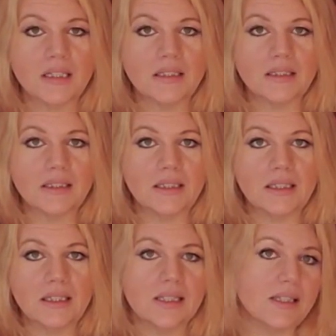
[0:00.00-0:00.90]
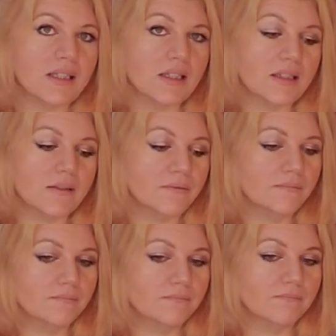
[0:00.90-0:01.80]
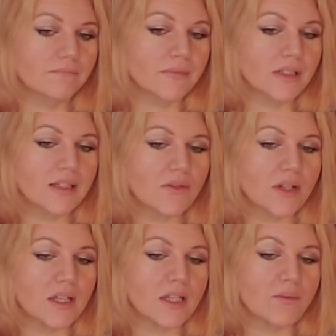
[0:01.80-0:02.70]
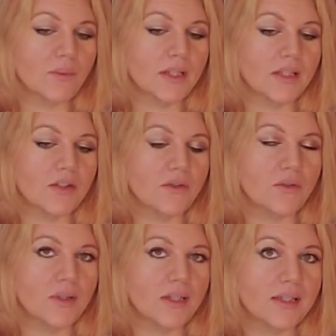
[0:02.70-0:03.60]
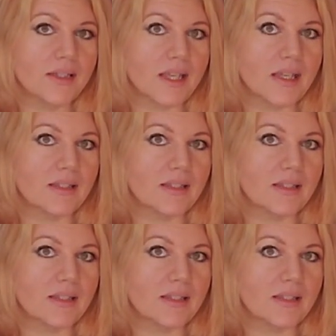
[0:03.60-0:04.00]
let, let's, let's go ahead with two days.